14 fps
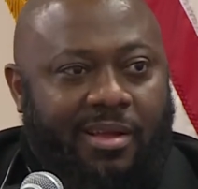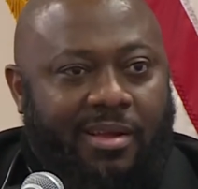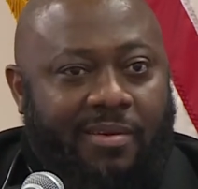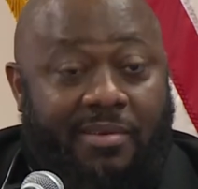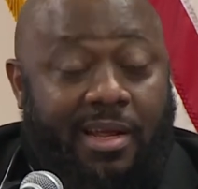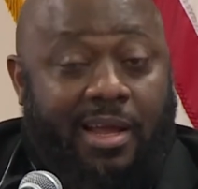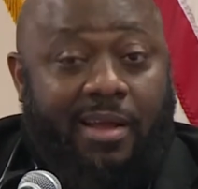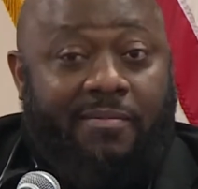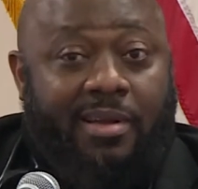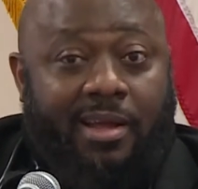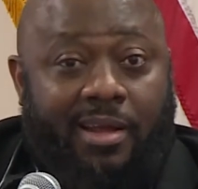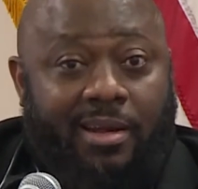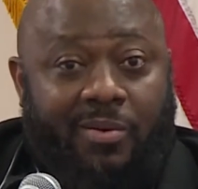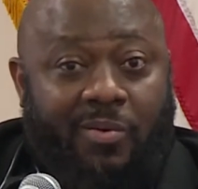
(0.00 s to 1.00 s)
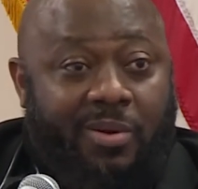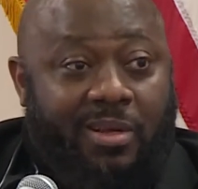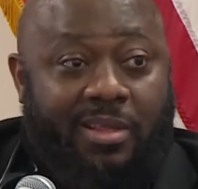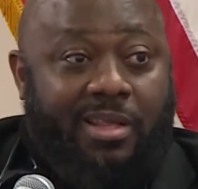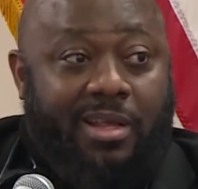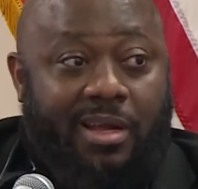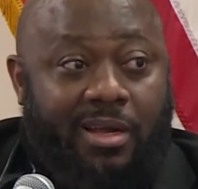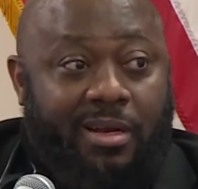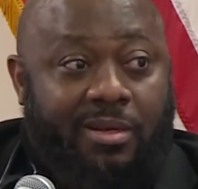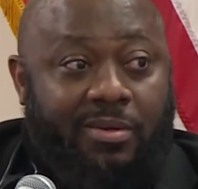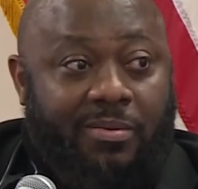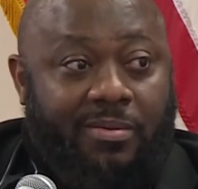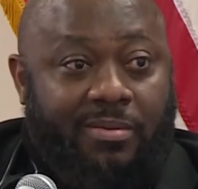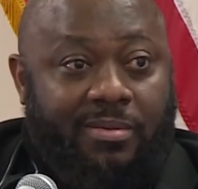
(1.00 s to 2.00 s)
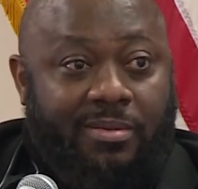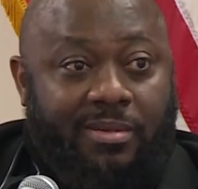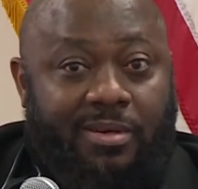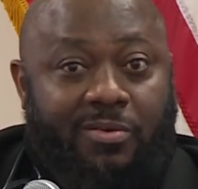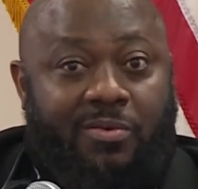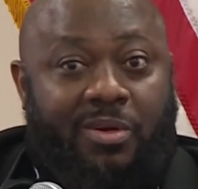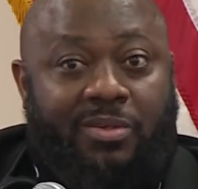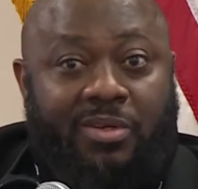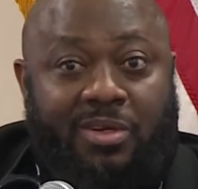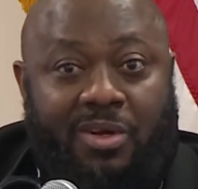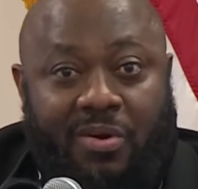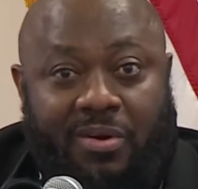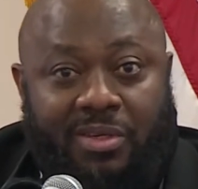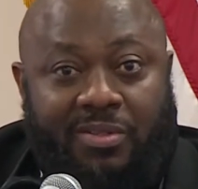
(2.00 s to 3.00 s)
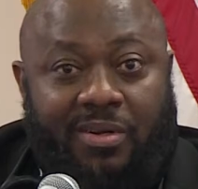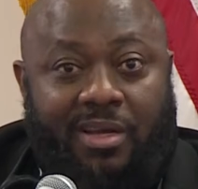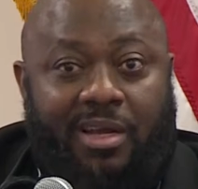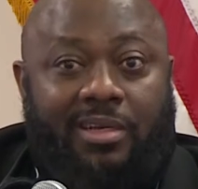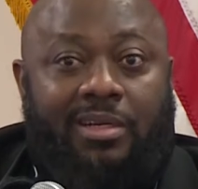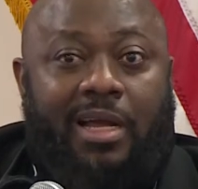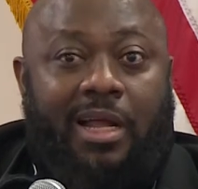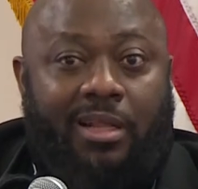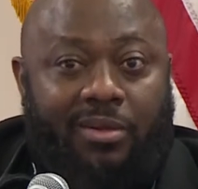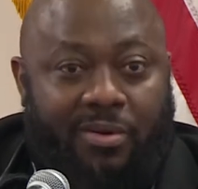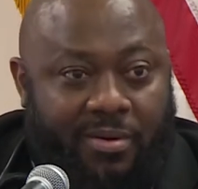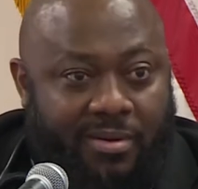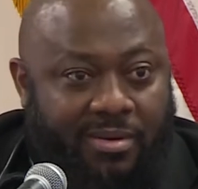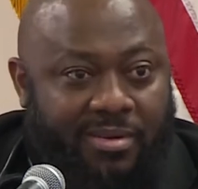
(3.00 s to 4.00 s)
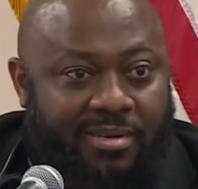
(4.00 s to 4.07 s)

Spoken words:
If they have a headache, what do you think they're gonna do? Go run to the corner store and get a Tylenol,